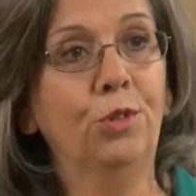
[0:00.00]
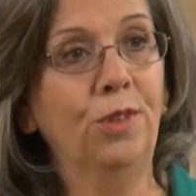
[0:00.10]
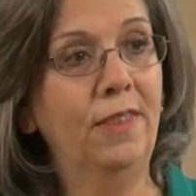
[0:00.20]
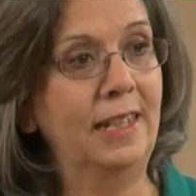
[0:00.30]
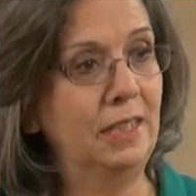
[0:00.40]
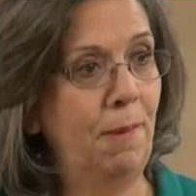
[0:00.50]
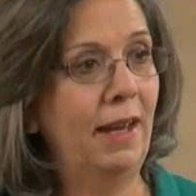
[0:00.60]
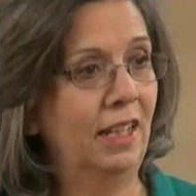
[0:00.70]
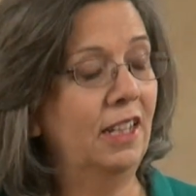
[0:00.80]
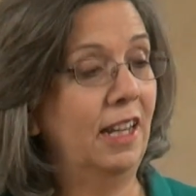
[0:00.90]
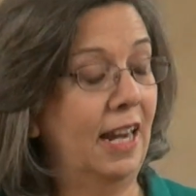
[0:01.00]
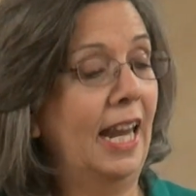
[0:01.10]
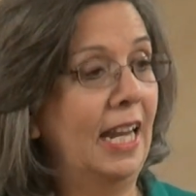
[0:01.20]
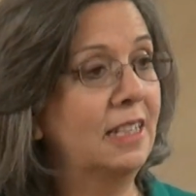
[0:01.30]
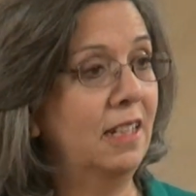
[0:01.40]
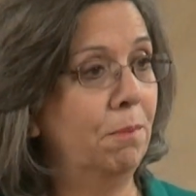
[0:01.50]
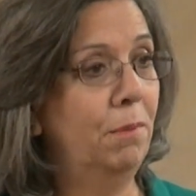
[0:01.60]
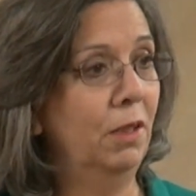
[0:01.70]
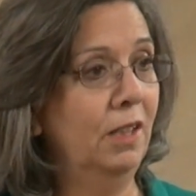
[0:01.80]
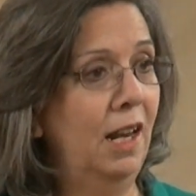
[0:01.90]
certain things back in to enhance it
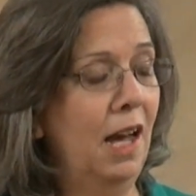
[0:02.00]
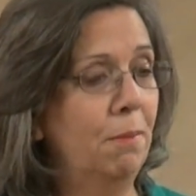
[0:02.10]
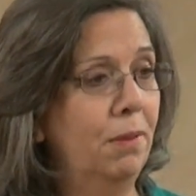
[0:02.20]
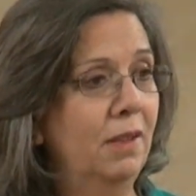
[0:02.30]
and build it up.